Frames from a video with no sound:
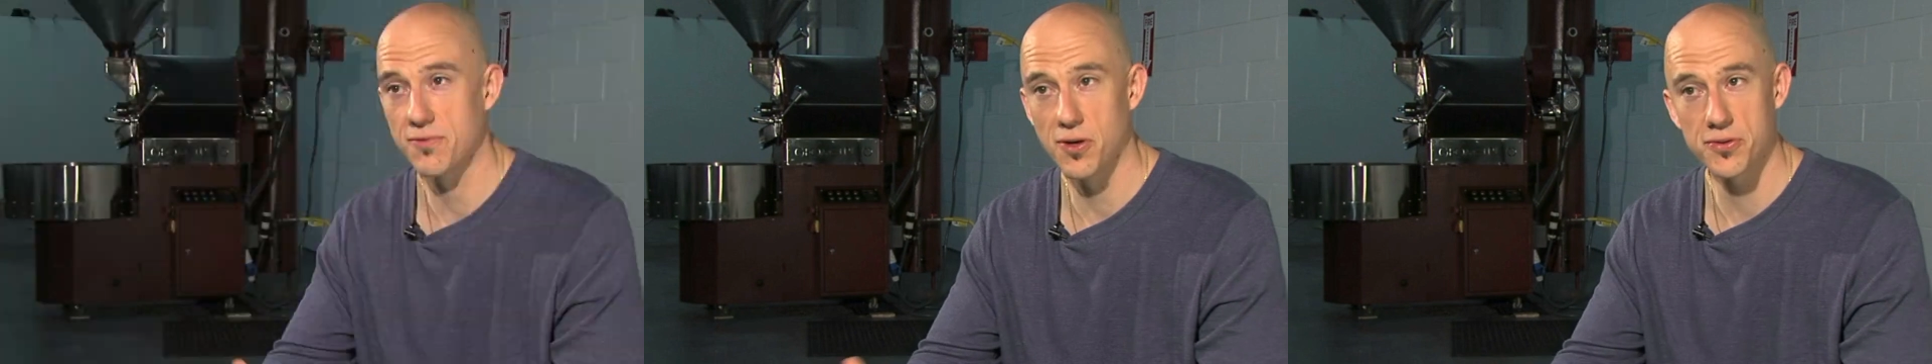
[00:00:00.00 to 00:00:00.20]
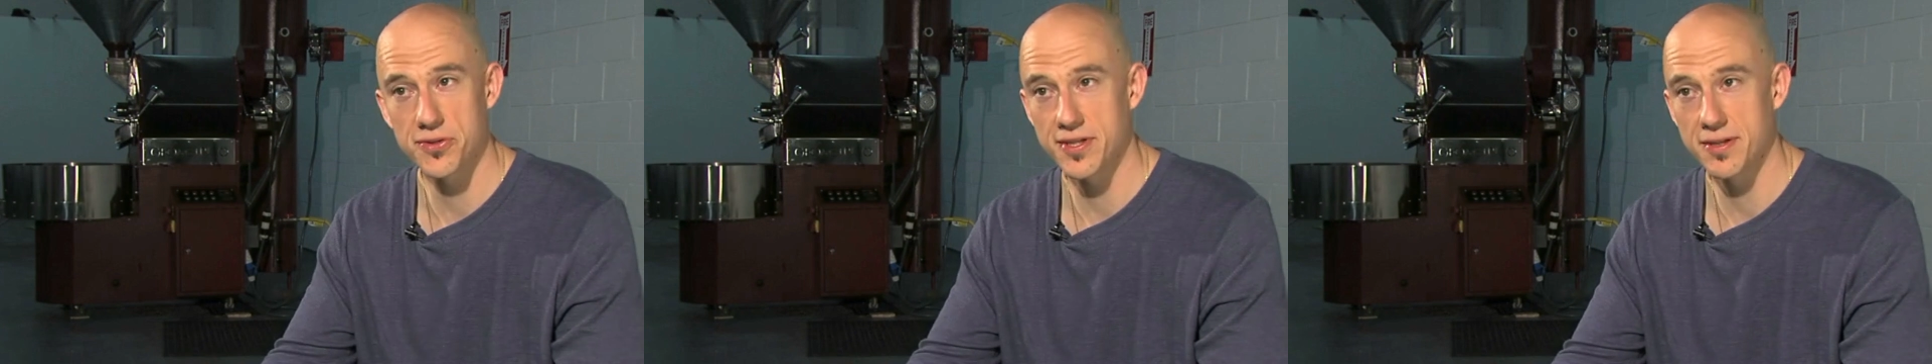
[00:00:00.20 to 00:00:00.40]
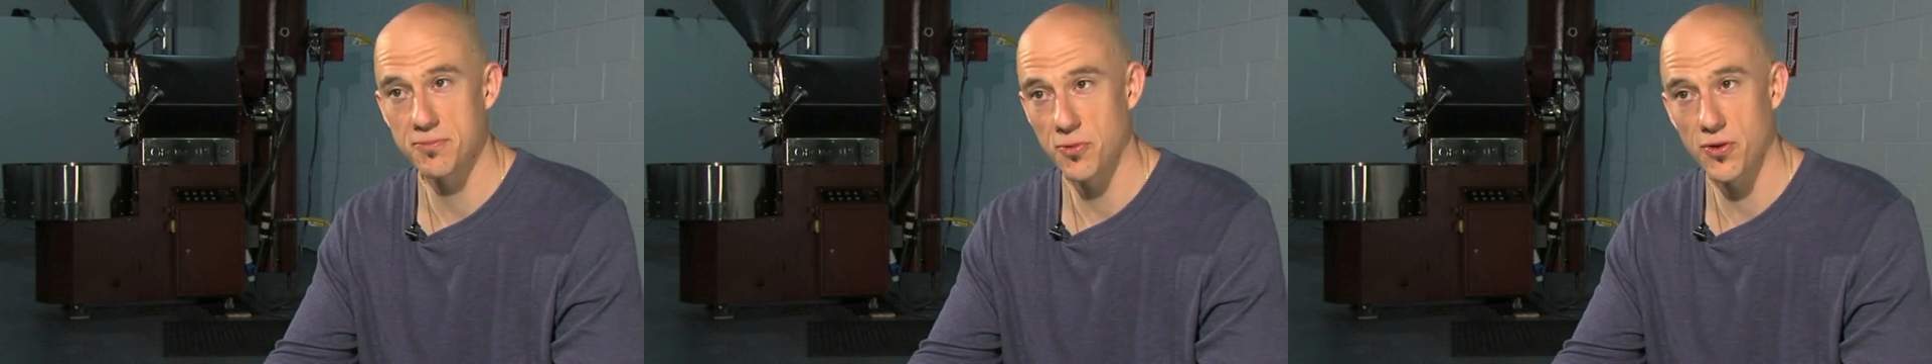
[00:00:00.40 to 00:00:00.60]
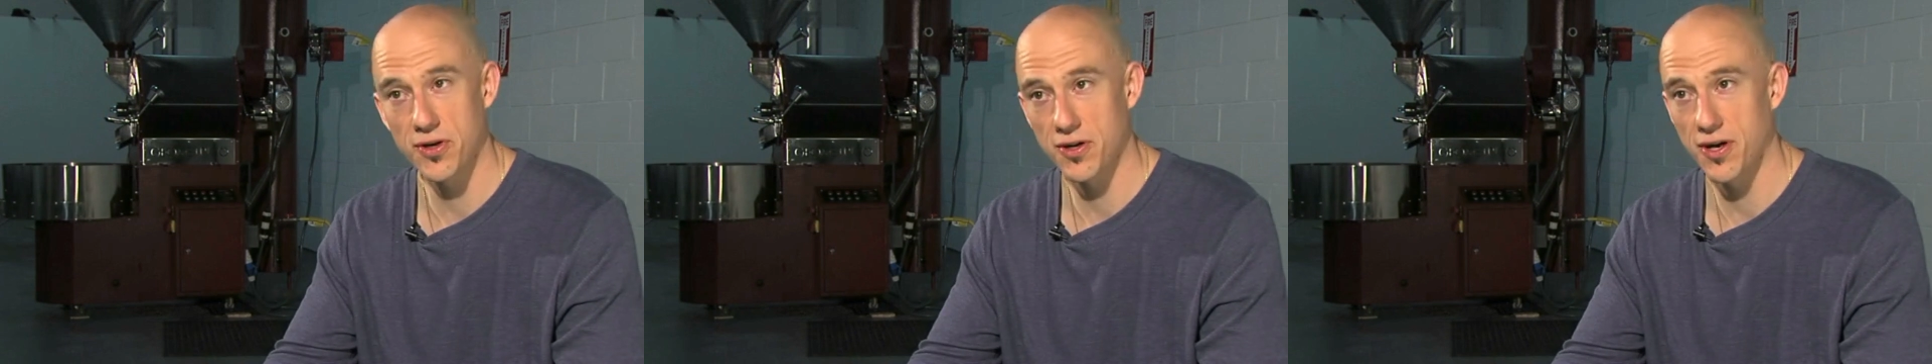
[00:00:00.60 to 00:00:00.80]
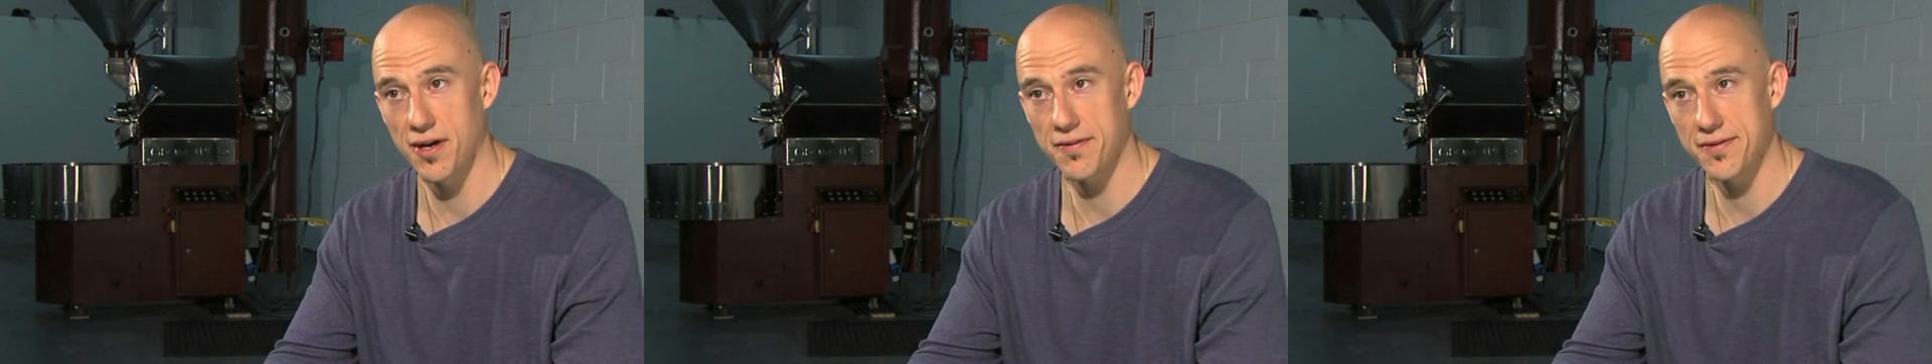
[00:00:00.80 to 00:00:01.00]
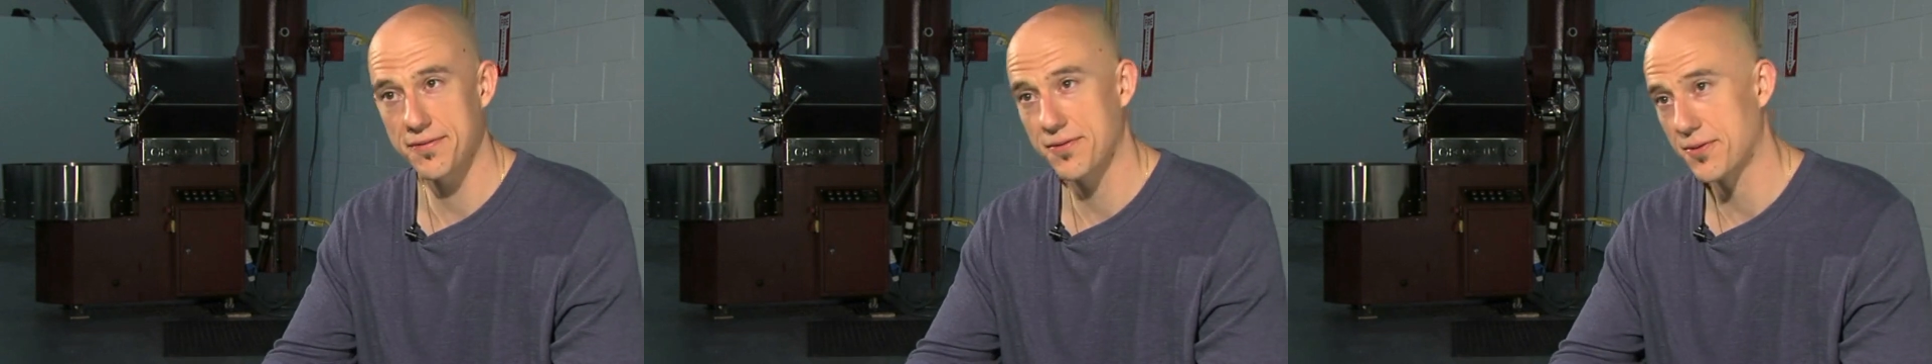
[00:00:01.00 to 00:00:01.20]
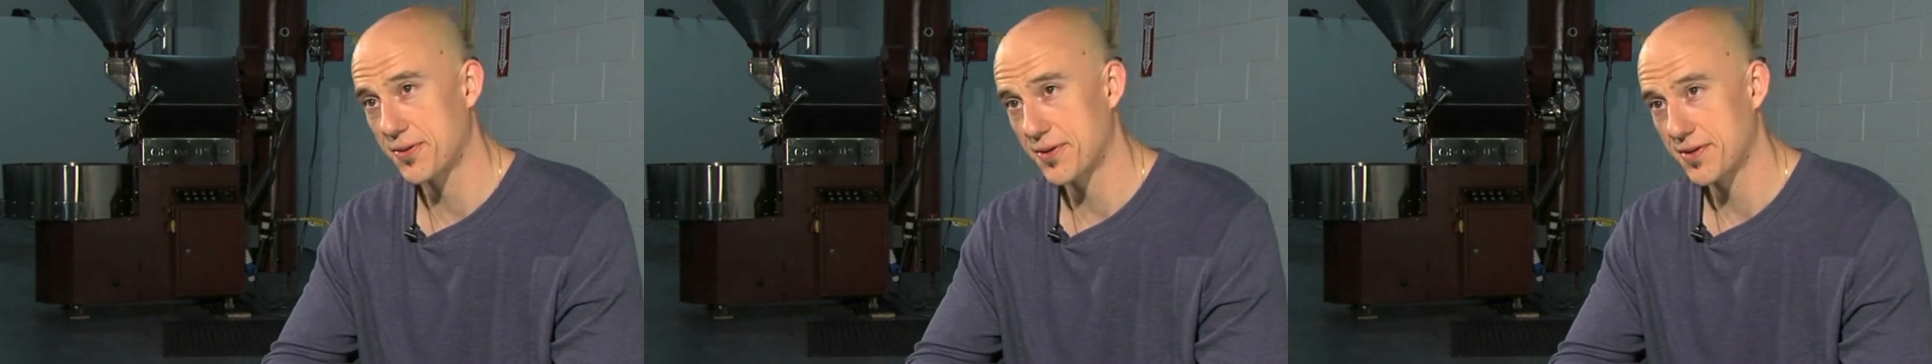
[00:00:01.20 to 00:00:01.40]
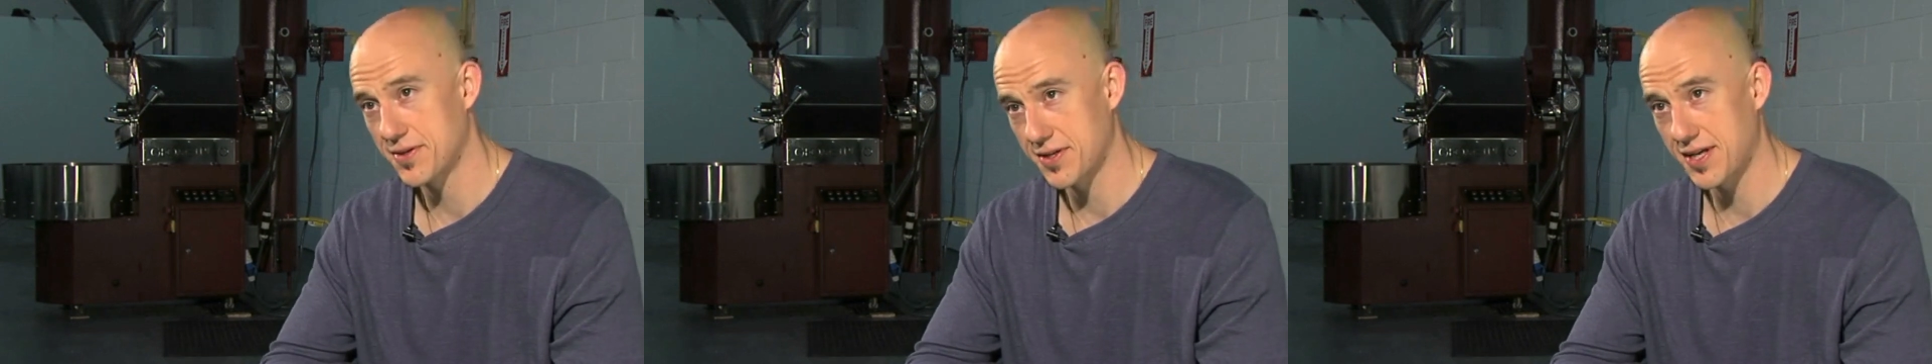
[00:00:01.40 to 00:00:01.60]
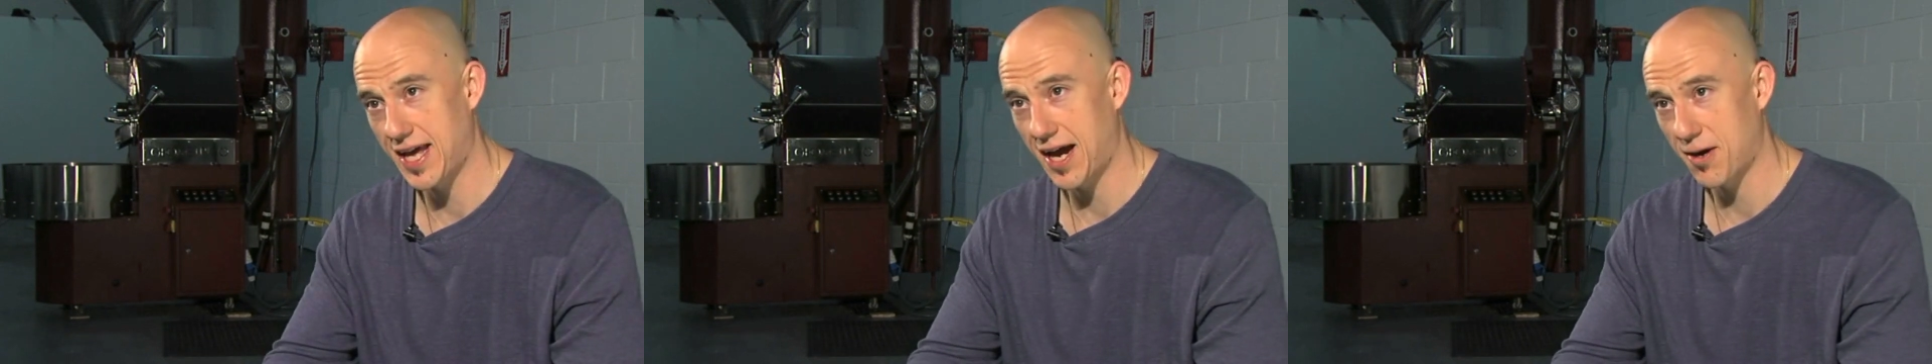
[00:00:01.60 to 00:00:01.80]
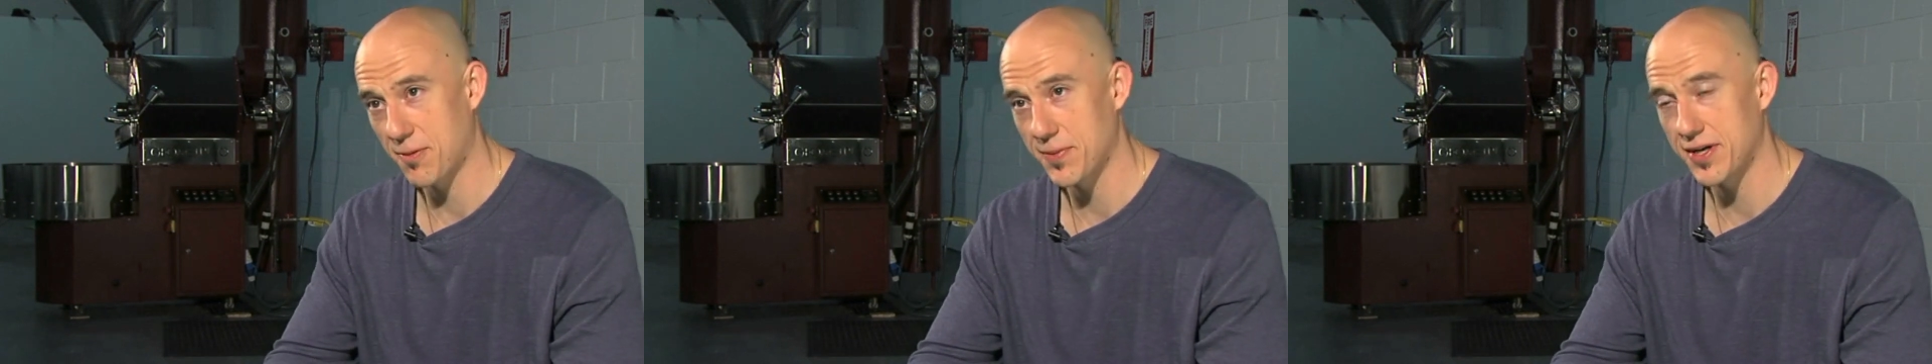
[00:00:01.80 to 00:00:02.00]
roasting more coffee for the
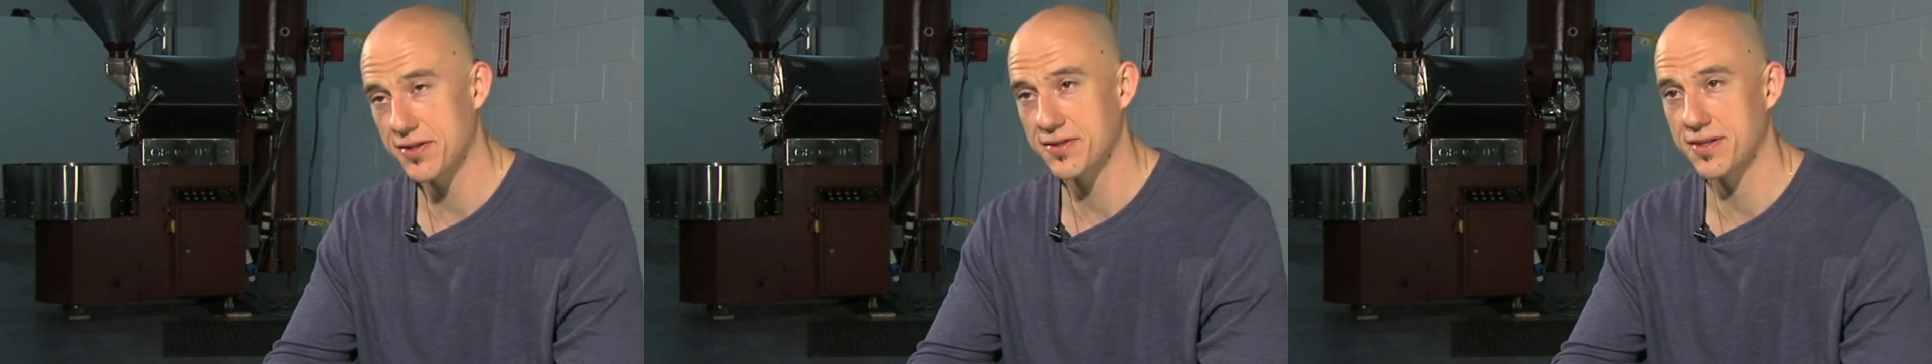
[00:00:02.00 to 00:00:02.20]
caramels,